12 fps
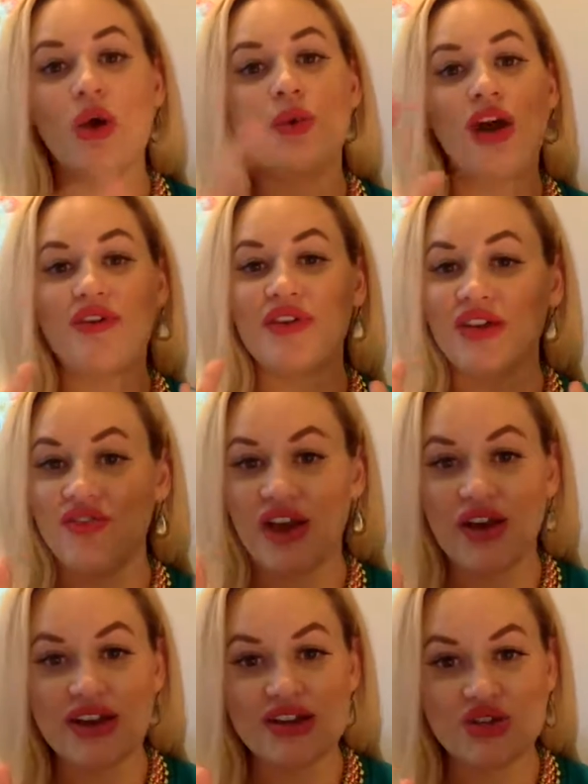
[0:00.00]
We're having a
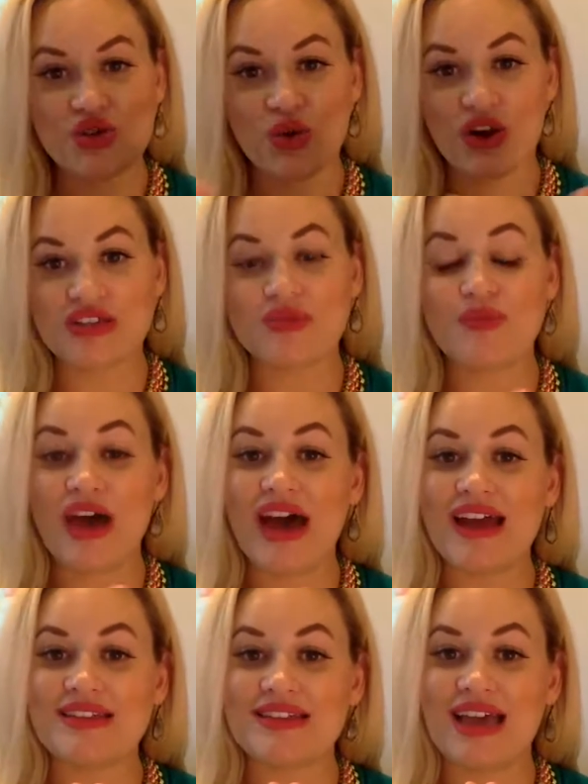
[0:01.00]
very short
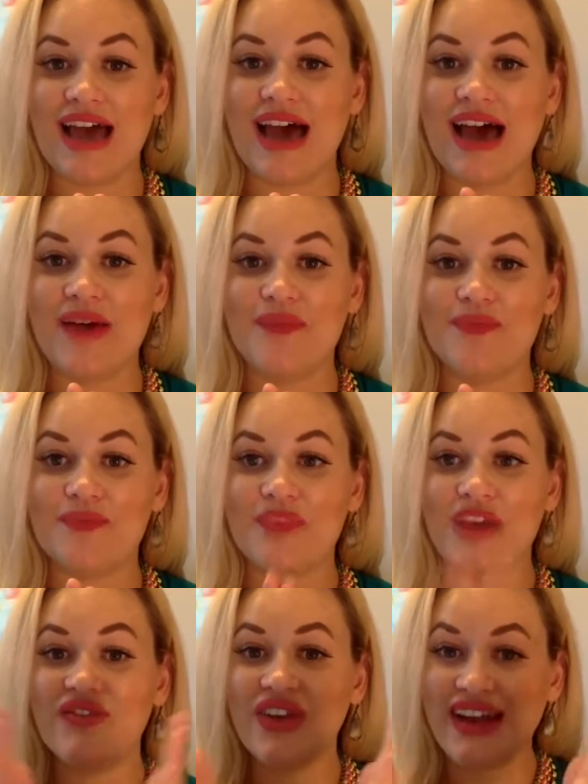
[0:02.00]
but
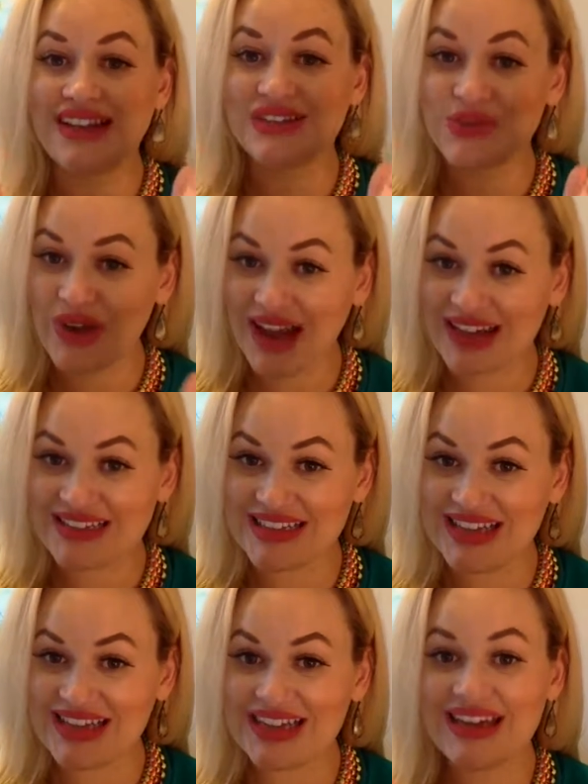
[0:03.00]
very
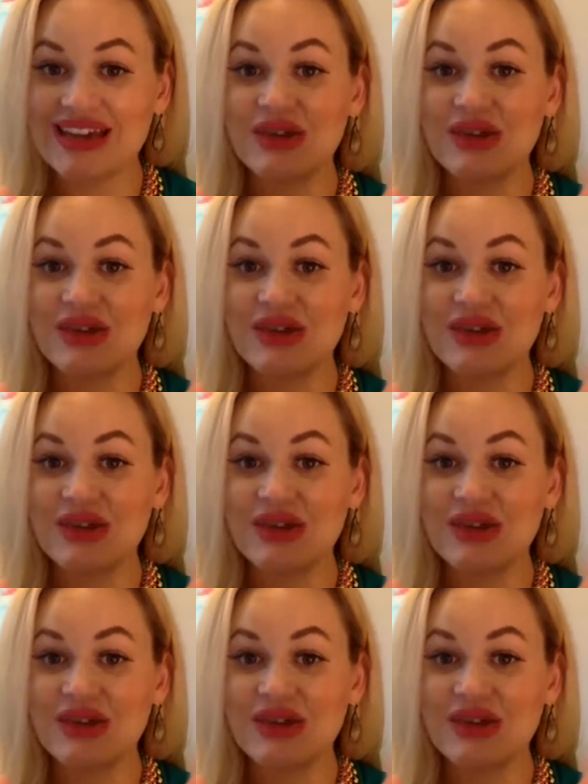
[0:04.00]
directed